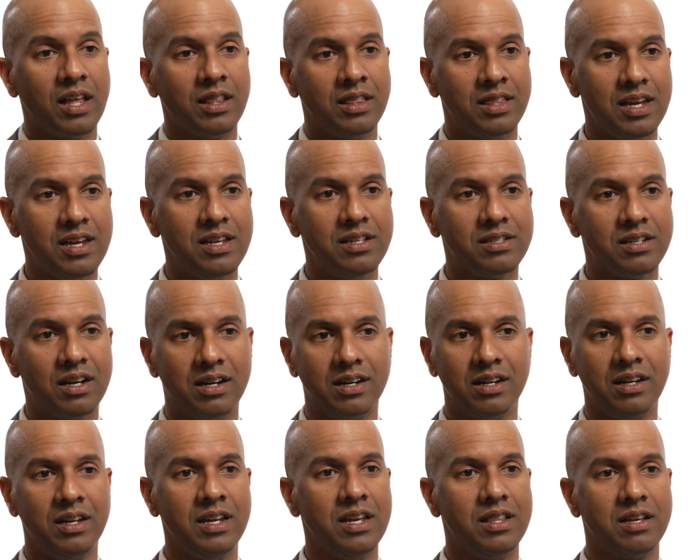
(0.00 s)
These
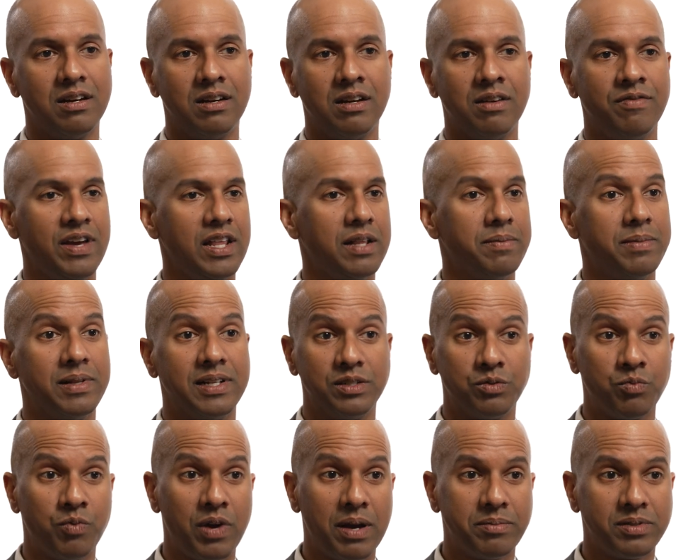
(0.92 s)
are either available
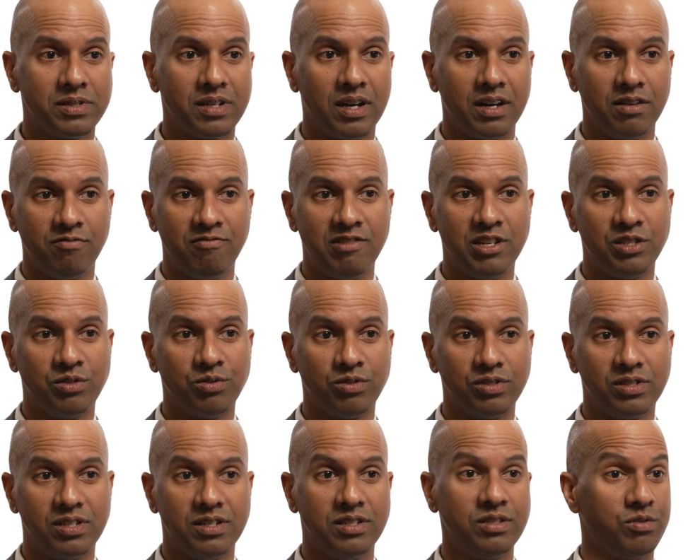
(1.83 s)
as website
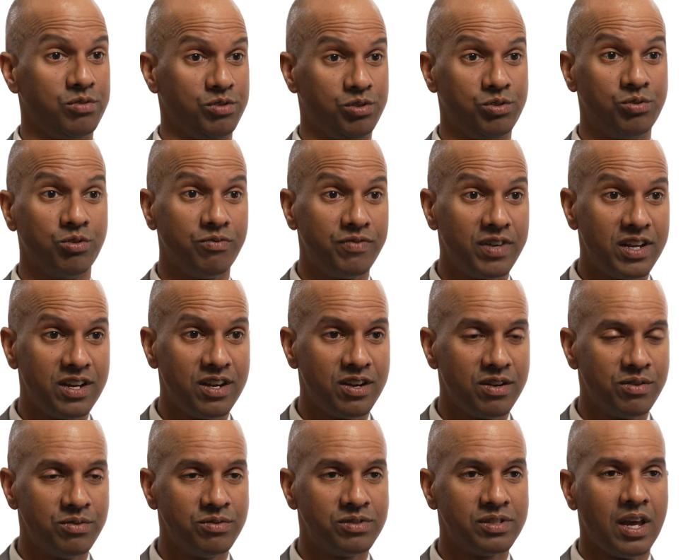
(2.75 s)
resources or short
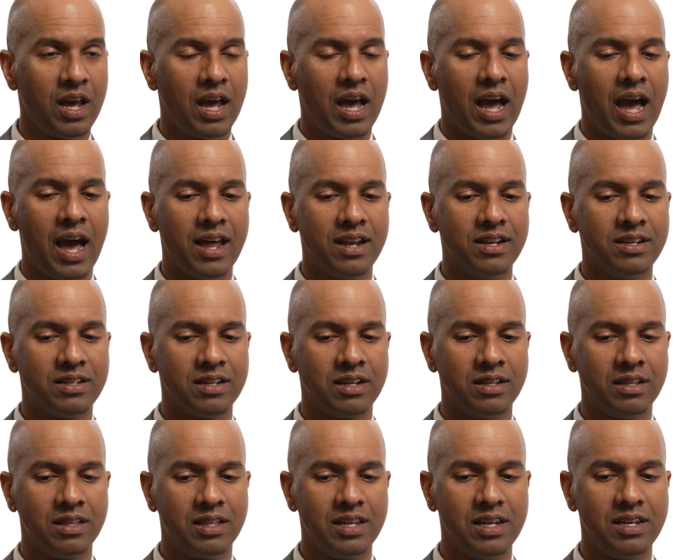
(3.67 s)
videos, and
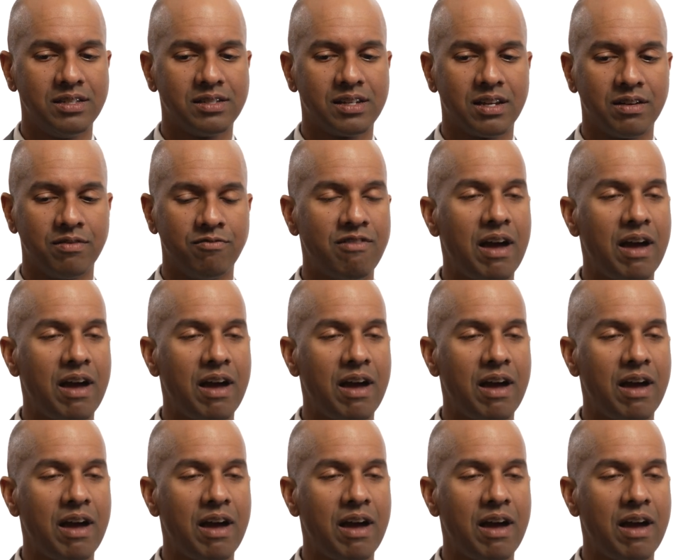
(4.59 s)
these can